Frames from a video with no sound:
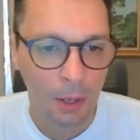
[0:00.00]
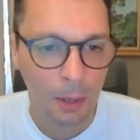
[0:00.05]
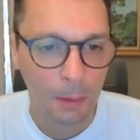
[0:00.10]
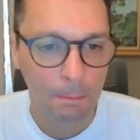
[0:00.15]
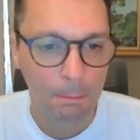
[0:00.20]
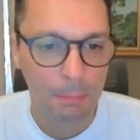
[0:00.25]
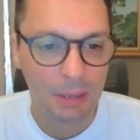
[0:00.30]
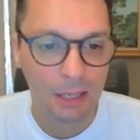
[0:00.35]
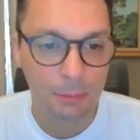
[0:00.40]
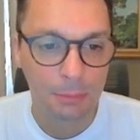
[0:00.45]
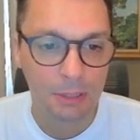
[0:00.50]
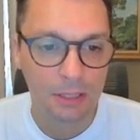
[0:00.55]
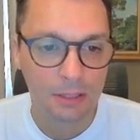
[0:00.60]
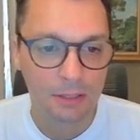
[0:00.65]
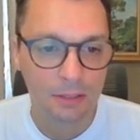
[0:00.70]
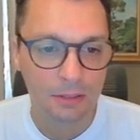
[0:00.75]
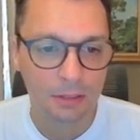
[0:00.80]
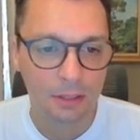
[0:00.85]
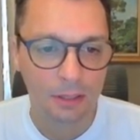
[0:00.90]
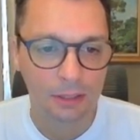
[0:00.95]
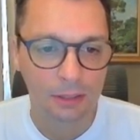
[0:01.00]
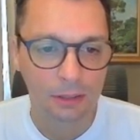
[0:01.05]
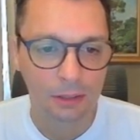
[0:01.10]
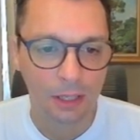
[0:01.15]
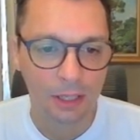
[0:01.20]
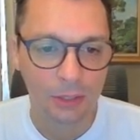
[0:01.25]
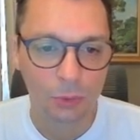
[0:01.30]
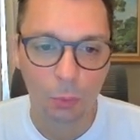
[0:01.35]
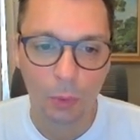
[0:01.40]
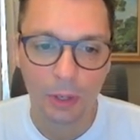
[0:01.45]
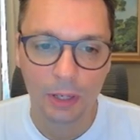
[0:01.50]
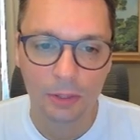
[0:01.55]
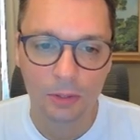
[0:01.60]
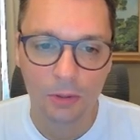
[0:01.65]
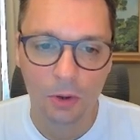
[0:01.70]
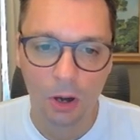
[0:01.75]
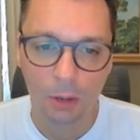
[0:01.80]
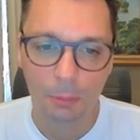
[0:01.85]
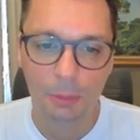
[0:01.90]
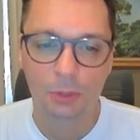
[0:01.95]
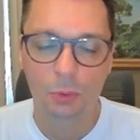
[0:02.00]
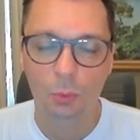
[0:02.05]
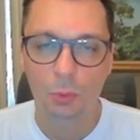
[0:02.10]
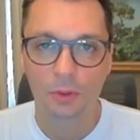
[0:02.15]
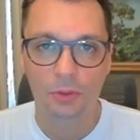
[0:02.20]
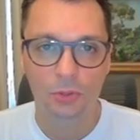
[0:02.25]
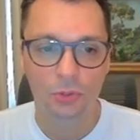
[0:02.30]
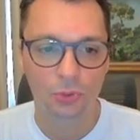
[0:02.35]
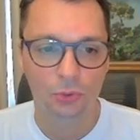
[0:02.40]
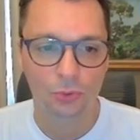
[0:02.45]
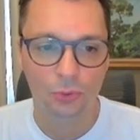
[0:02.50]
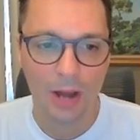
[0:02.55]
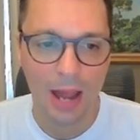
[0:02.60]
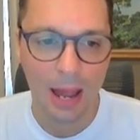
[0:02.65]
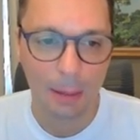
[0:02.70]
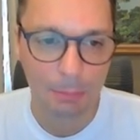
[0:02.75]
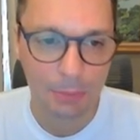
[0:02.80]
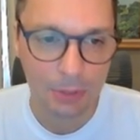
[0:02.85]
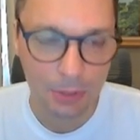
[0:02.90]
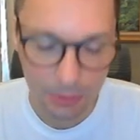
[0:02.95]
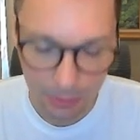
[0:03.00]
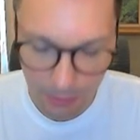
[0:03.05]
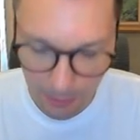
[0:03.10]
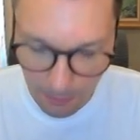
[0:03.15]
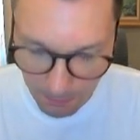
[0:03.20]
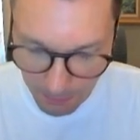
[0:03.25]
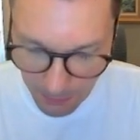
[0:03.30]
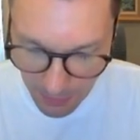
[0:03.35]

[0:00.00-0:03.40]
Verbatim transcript: Baby's lightweight garment with straps. I